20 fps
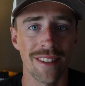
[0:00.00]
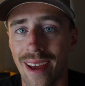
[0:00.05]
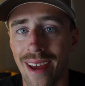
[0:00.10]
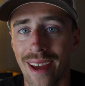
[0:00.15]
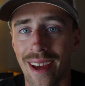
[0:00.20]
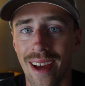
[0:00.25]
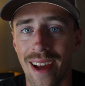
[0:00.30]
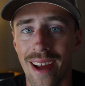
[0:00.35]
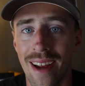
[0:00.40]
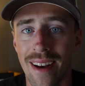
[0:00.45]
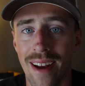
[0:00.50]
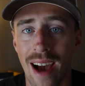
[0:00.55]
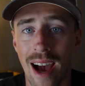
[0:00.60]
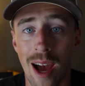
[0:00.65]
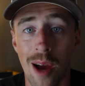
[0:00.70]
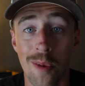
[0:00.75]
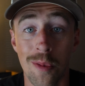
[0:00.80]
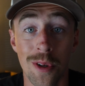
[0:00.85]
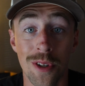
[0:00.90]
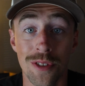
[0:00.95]
And
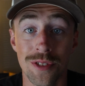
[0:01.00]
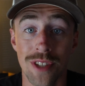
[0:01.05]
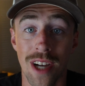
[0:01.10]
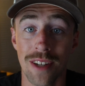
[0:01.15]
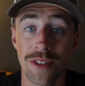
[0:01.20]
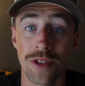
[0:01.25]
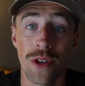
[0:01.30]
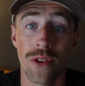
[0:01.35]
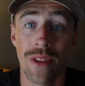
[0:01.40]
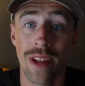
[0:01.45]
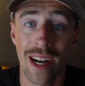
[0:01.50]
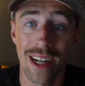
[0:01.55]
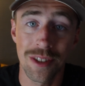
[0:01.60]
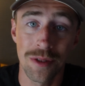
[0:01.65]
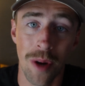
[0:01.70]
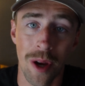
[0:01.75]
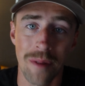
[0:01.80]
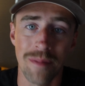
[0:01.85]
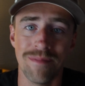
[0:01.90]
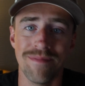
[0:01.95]
I will talk to you in the next
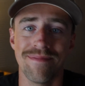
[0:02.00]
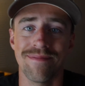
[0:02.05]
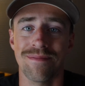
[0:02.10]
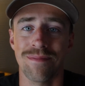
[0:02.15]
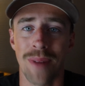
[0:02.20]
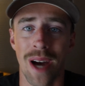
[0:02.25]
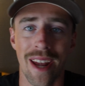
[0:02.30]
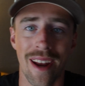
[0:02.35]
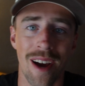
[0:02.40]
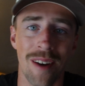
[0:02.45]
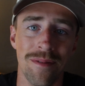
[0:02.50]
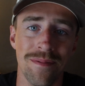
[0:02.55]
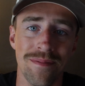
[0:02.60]
one. Bye now.